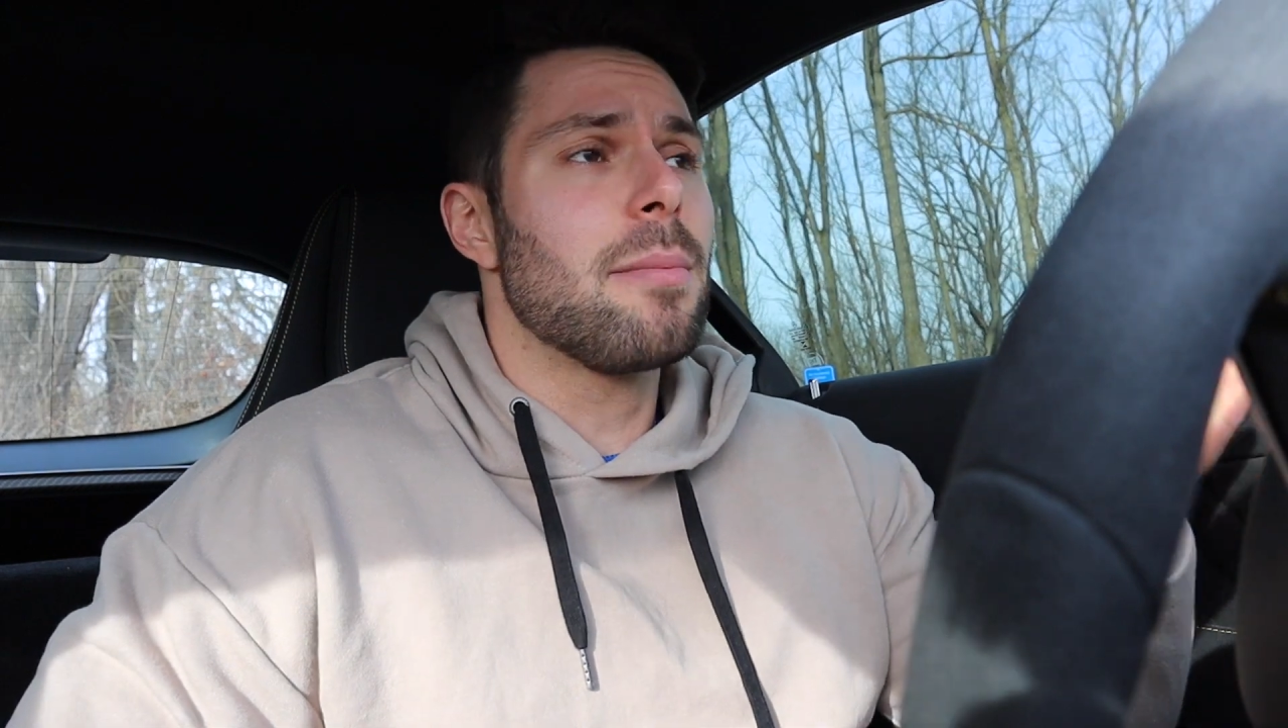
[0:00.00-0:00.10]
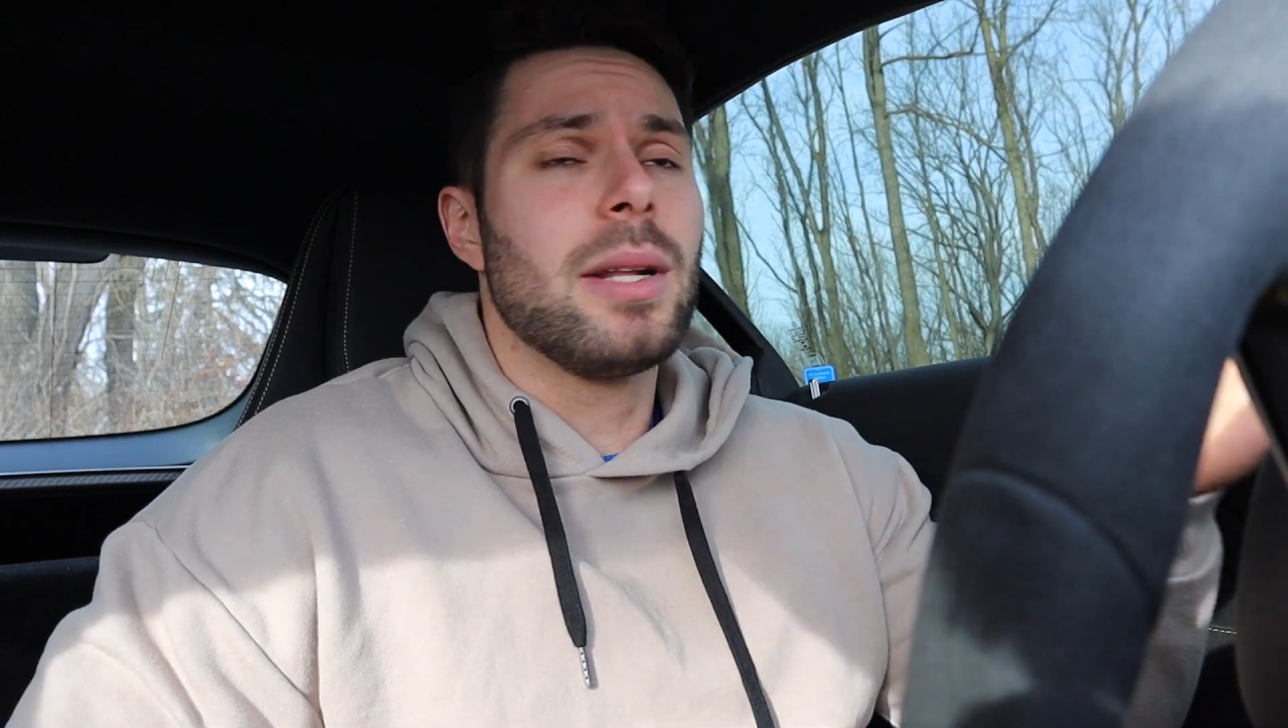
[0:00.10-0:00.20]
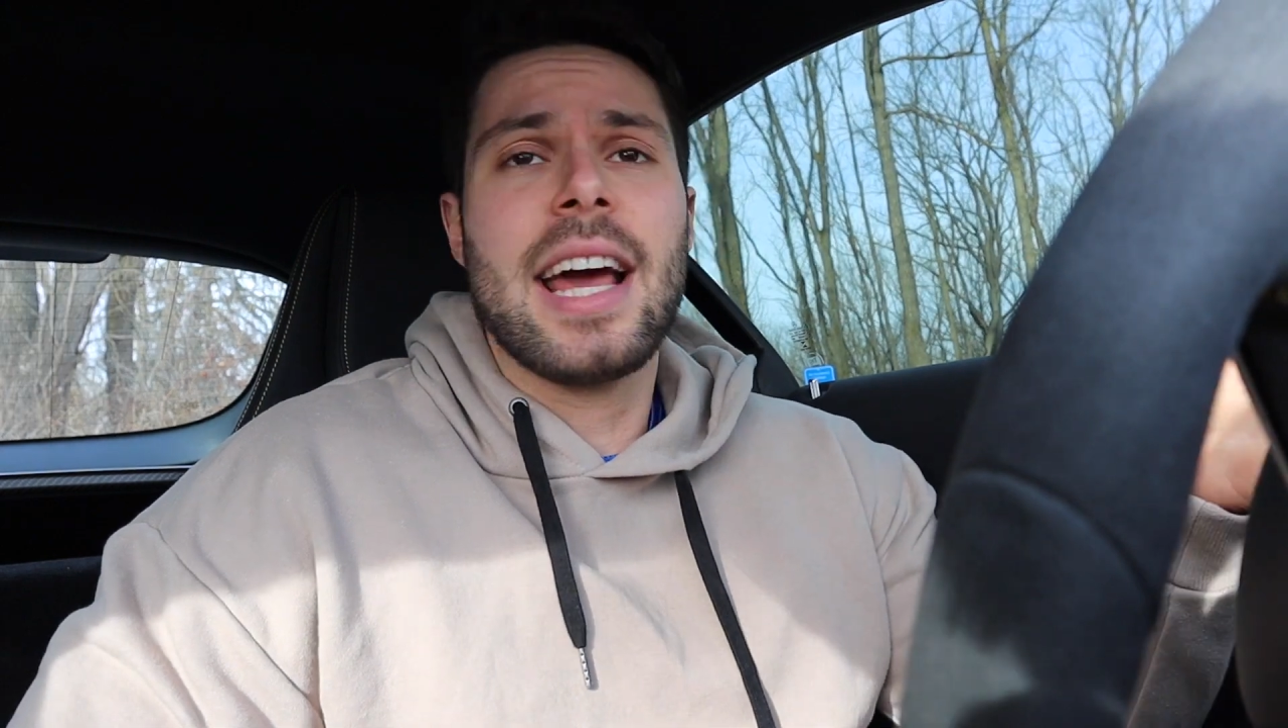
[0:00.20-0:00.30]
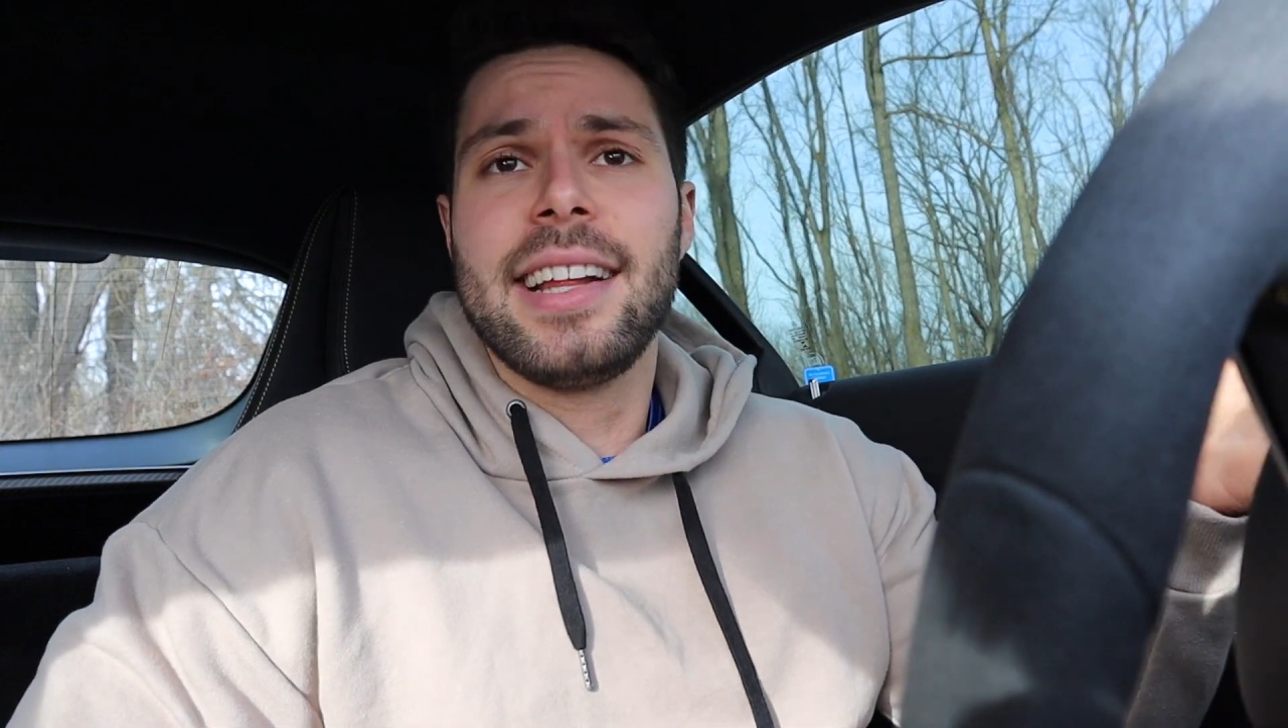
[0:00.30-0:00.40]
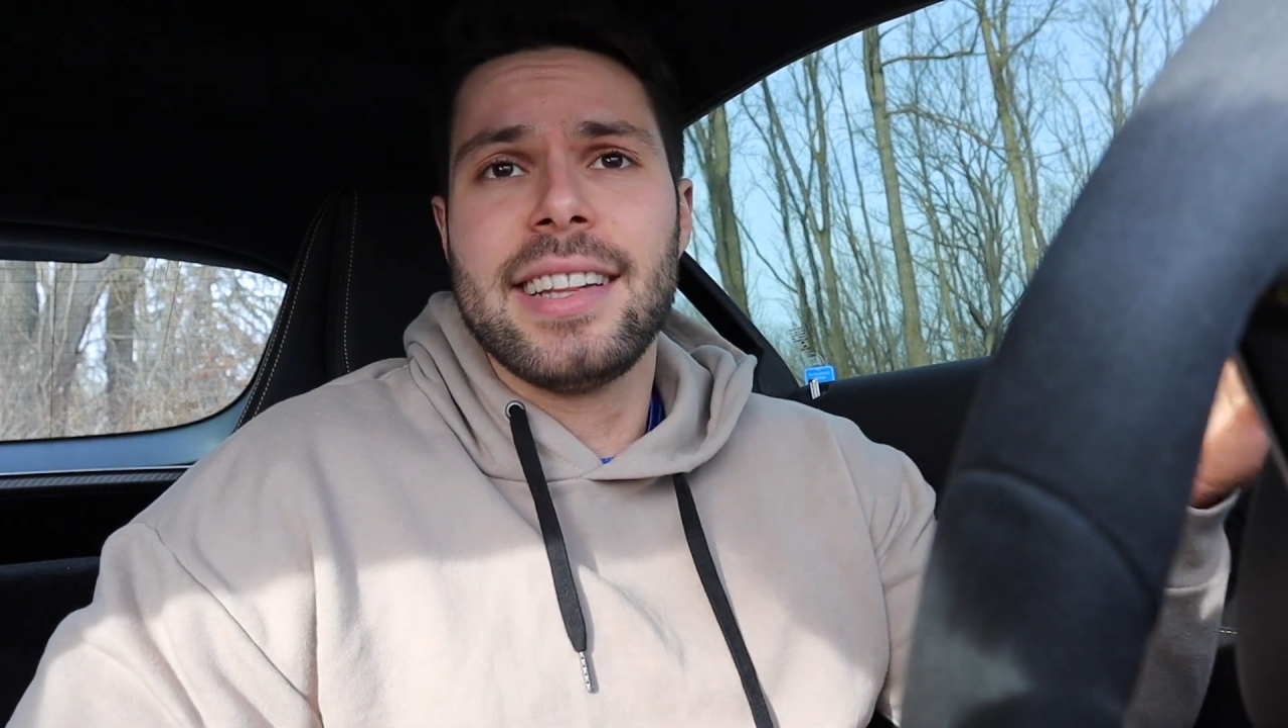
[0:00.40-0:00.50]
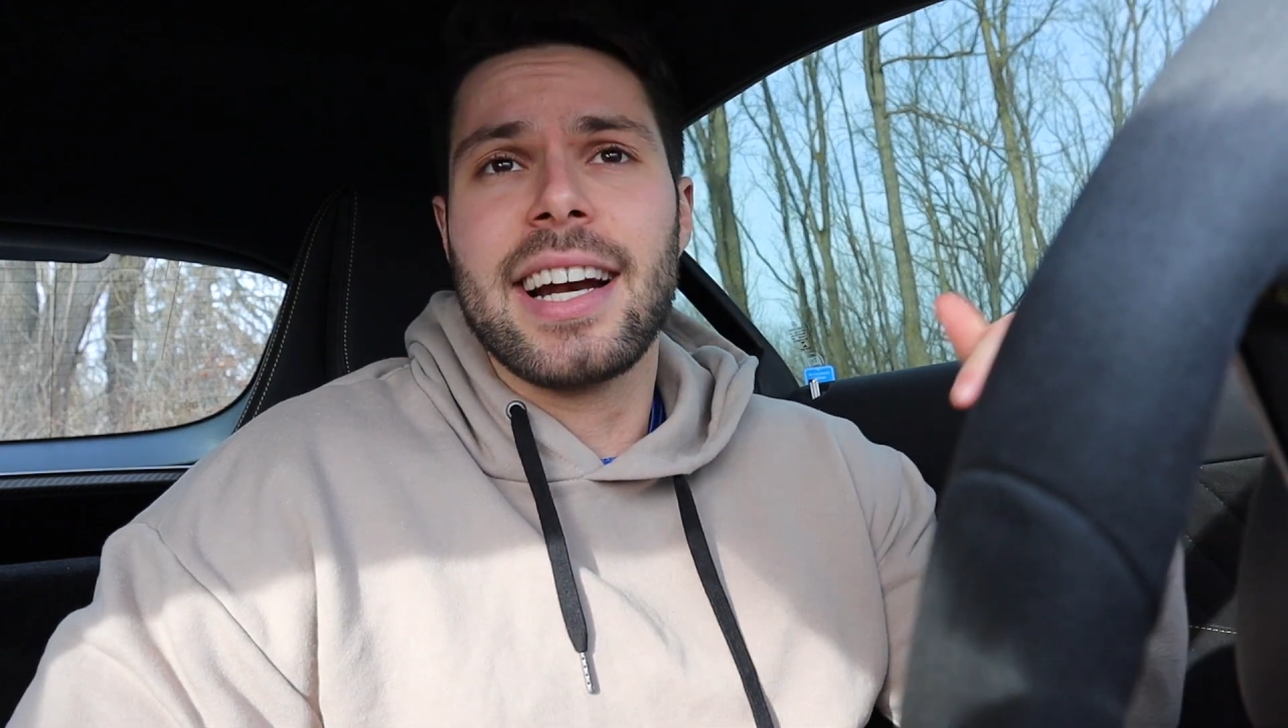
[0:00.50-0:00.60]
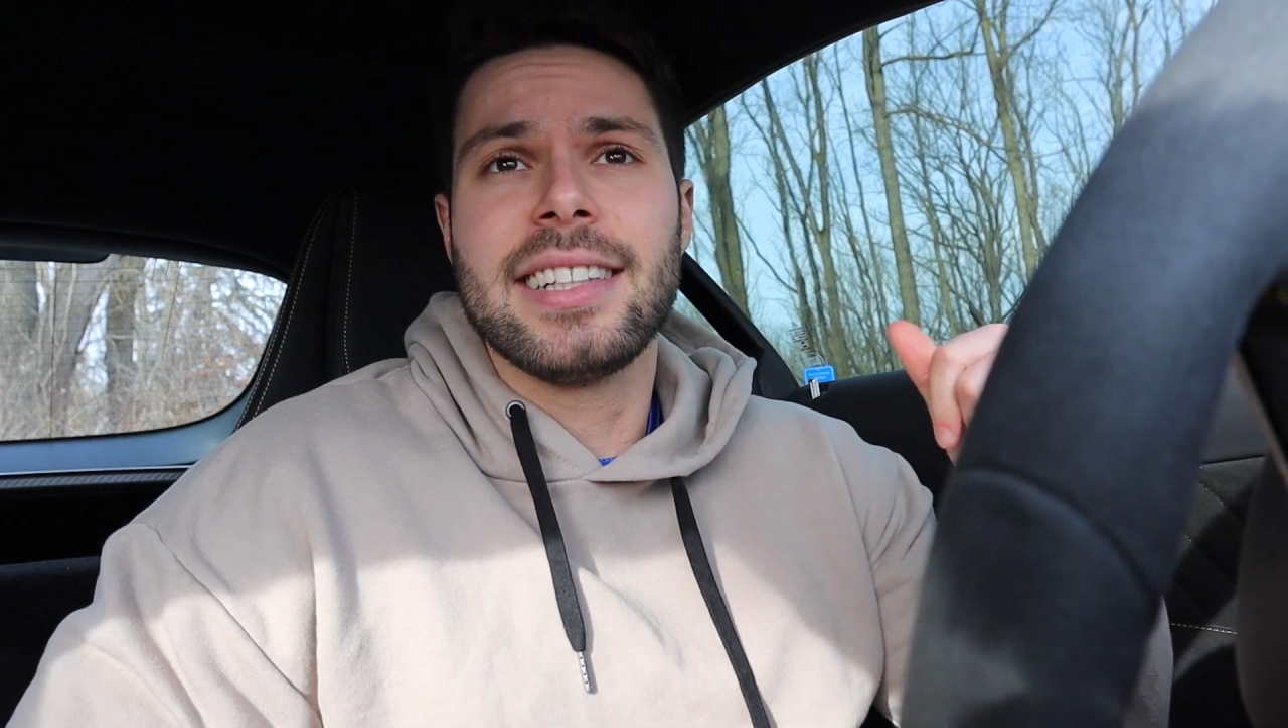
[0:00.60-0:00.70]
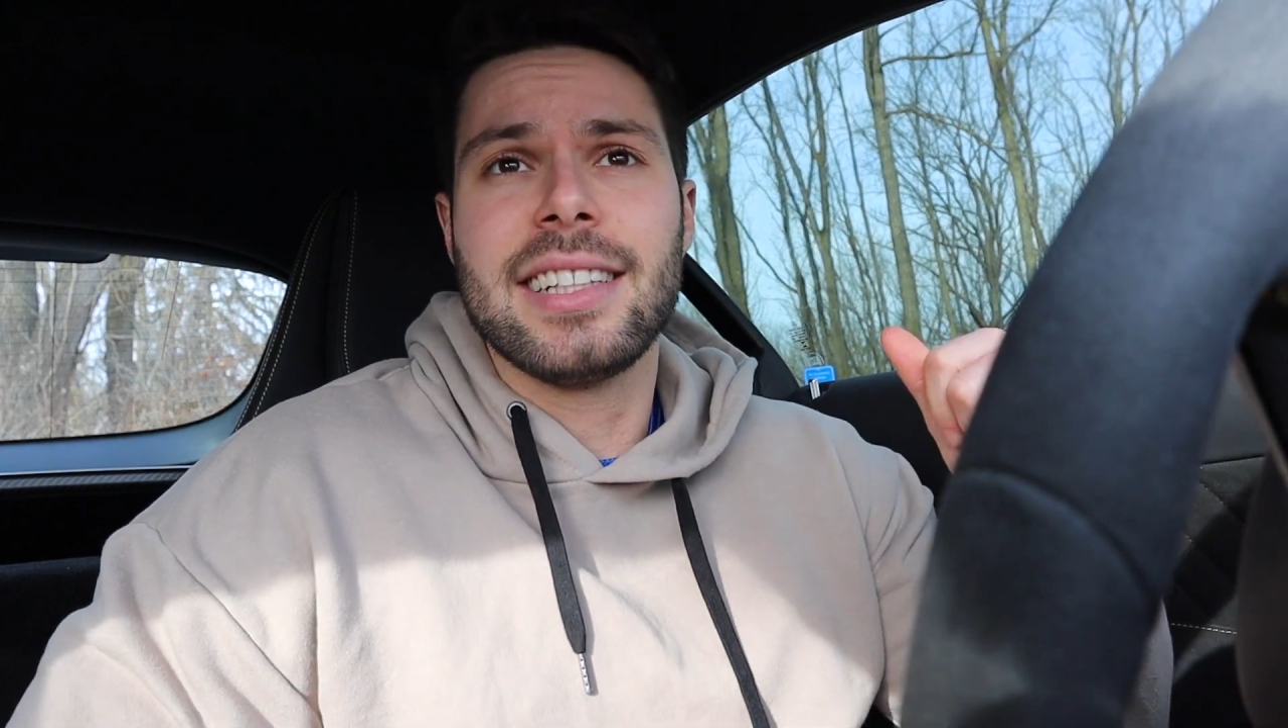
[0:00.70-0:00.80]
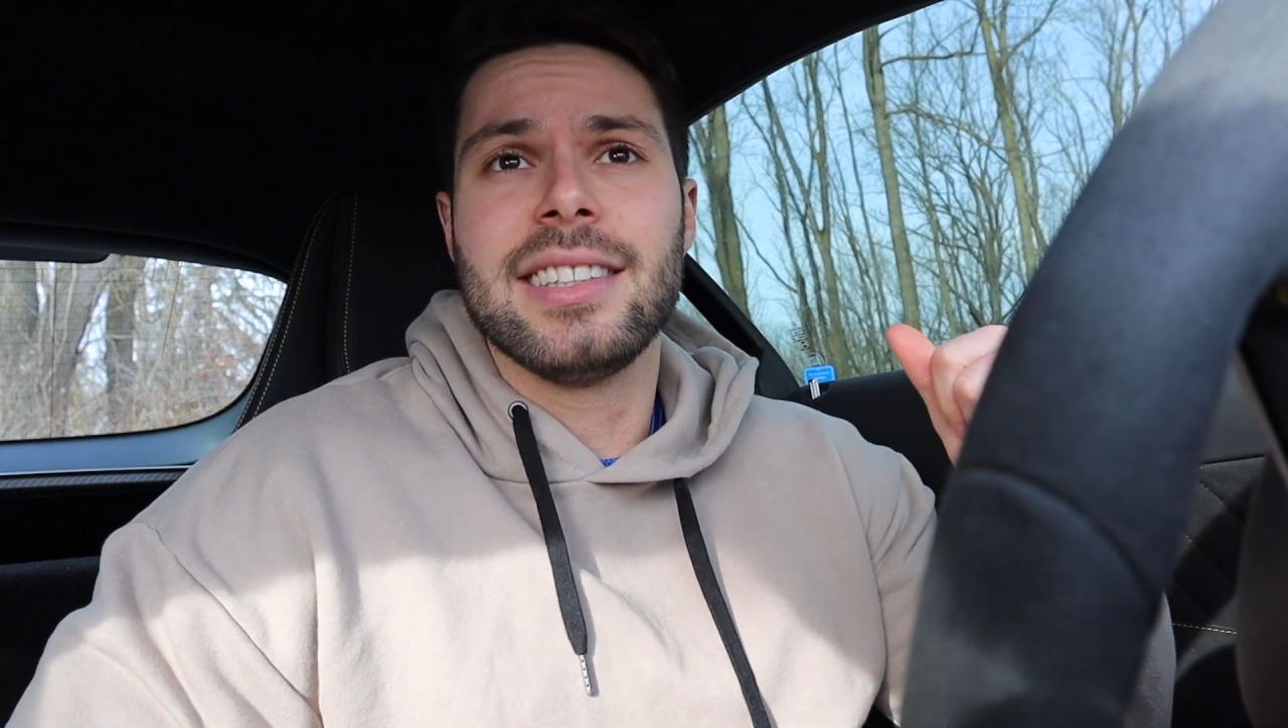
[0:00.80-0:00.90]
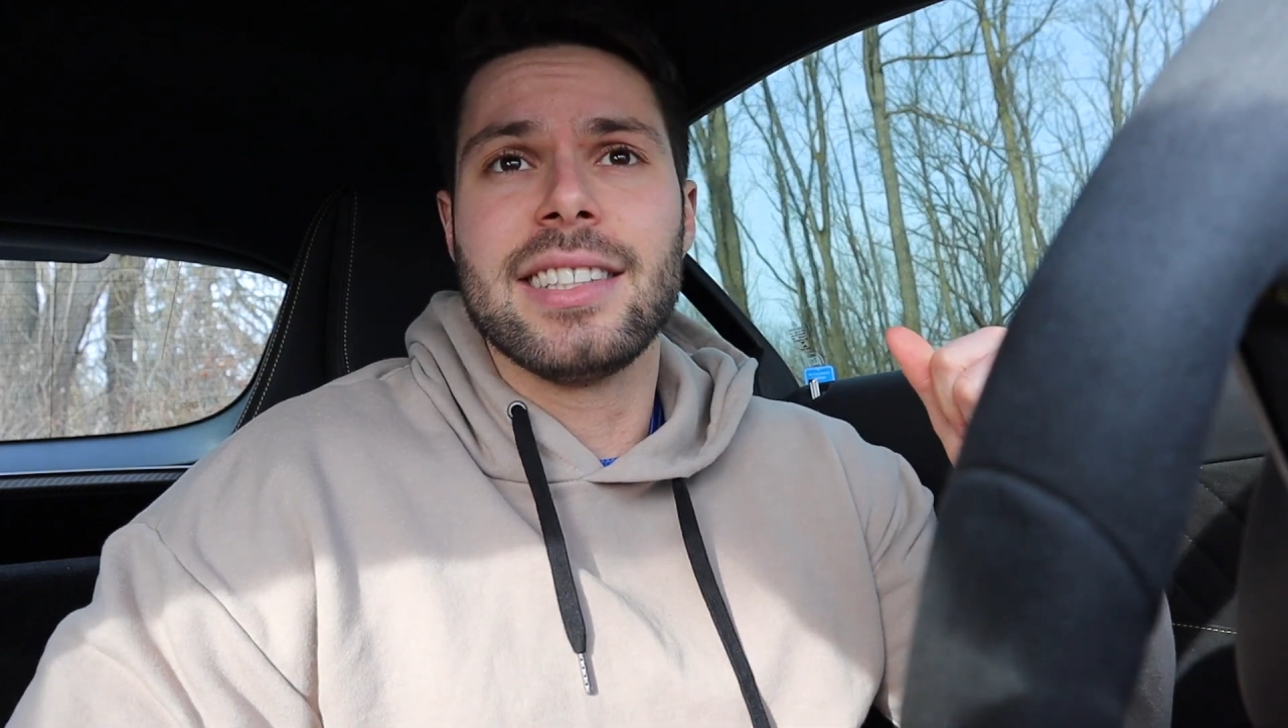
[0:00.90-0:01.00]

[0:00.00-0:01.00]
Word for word: planning that I did